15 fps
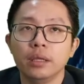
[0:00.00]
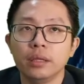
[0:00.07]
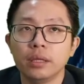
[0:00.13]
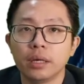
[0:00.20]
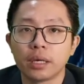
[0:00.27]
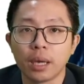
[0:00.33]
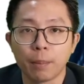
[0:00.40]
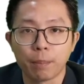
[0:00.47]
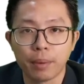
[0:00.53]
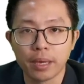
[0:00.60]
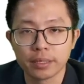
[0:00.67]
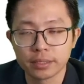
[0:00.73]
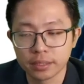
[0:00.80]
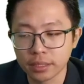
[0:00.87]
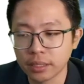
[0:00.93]
the
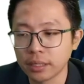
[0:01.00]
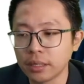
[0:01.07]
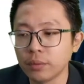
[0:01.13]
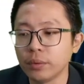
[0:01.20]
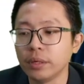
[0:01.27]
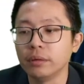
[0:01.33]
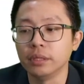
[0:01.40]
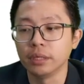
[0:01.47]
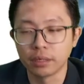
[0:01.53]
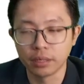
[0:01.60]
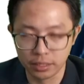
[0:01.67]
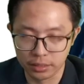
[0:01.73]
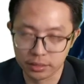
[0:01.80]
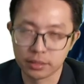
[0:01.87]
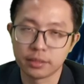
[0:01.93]
capacitor will
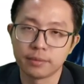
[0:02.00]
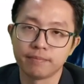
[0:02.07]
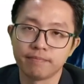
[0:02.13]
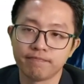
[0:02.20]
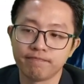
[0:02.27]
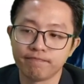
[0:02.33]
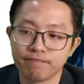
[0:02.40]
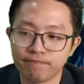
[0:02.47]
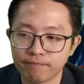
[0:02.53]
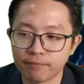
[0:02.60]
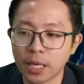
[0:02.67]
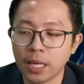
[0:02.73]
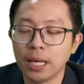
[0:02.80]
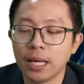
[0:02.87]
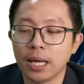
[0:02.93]
decrease.
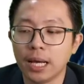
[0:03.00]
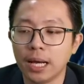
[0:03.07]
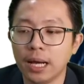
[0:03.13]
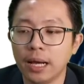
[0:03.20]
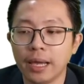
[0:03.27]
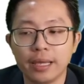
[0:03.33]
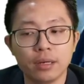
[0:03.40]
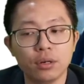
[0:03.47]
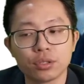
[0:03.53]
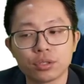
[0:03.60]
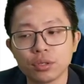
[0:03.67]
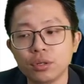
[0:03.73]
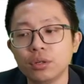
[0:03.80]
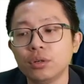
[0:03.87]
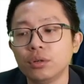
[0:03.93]
And
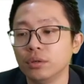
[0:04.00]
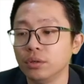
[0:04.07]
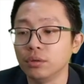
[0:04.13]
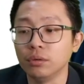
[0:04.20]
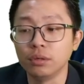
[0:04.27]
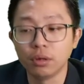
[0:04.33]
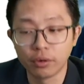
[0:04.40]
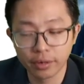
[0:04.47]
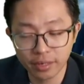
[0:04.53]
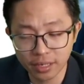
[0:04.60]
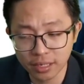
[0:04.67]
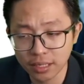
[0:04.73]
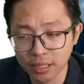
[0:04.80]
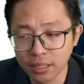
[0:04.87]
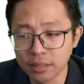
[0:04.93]
also you already
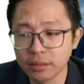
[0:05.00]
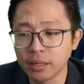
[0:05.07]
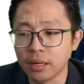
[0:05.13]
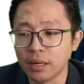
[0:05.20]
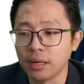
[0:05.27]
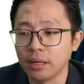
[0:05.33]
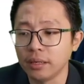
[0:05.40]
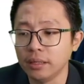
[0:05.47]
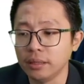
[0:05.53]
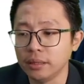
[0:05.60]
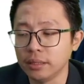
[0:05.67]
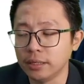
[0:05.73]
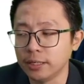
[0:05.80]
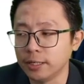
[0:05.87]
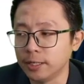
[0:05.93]
learned in
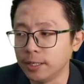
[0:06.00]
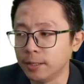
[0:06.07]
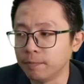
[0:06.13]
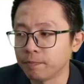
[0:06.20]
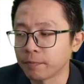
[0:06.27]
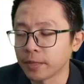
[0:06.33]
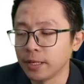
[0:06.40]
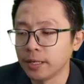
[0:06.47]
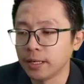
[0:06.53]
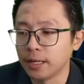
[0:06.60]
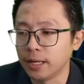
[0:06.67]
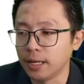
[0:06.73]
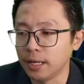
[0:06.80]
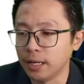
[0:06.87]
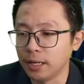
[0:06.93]
the
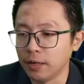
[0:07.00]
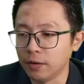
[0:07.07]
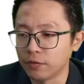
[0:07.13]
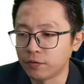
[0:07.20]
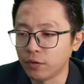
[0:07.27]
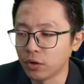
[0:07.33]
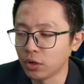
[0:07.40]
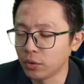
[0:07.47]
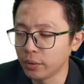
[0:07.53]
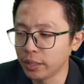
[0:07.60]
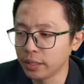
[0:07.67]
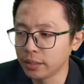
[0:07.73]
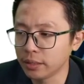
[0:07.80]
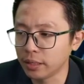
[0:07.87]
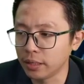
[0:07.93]

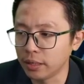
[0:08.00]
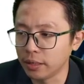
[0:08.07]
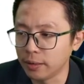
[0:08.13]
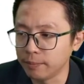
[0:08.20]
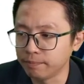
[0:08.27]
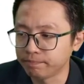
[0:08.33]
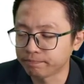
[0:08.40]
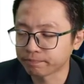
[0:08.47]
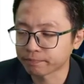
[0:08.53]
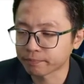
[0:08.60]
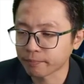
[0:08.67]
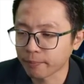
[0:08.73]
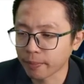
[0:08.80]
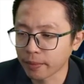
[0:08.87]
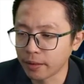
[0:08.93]
following,
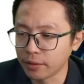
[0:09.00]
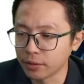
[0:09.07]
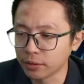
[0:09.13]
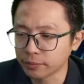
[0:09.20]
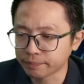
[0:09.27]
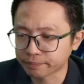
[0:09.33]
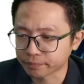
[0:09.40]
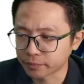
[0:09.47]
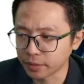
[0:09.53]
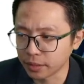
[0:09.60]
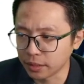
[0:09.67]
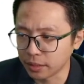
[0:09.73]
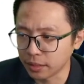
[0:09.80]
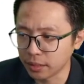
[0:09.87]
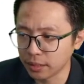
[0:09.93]

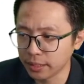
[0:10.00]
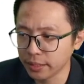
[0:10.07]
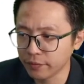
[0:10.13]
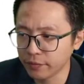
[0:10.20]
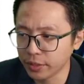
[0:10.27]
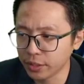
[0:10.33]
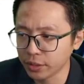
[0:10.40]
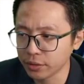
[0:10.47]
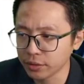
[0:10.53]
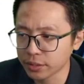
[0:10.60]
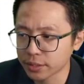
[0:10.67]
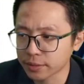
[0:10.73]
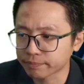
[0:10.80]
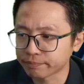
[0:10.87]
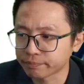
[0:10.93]
the earlier
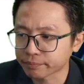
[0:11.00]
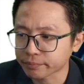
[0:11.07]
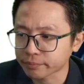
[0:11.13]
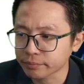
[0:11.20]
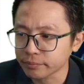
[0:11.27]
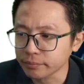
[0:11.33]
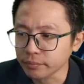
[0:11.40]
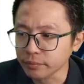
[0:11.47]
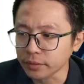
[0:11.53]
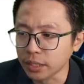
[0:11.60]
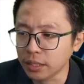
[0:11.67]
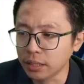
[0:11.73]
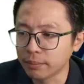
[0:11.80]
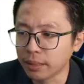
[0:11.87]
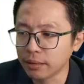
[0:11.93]
videos
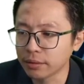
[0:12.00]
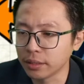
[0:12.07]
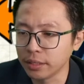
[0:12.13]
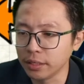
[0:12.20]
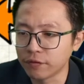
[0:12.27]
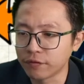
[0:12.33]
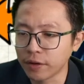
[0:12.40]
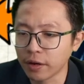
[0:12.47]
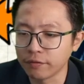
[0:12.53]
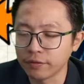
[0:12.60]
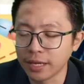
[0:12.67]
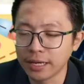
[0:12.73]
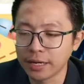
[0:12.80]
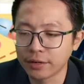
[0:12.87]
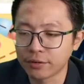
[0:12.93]
about the effect of
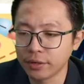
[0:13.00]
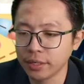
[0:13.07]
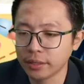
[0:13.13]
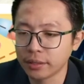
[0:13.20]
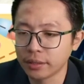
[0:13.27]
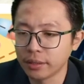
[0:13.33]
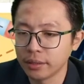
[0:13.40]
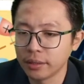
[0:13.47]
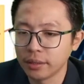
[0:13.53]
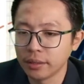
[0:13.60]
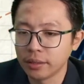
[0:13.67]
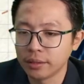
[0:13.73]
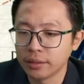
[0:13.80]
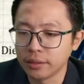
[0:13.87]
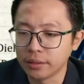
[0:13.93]
dielectric.
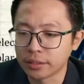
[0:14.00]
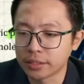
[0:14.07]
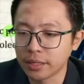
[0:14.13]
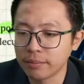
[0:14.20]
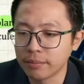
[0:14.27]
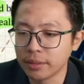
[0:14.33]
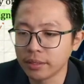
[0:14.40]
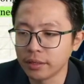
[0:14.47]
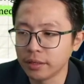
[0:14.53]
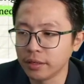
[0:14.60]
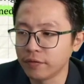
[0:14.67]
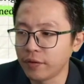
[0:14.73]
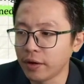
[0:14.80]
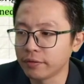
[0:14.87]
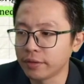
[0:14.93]
You still remember the
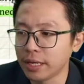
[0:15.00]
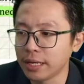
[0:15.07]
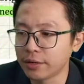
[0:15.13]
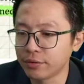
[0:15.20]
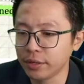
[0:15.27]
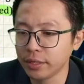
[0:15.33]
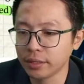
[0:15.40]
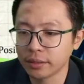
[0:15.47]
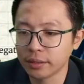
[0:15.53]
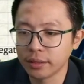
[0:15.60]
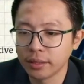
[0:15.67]
effect of dielectric?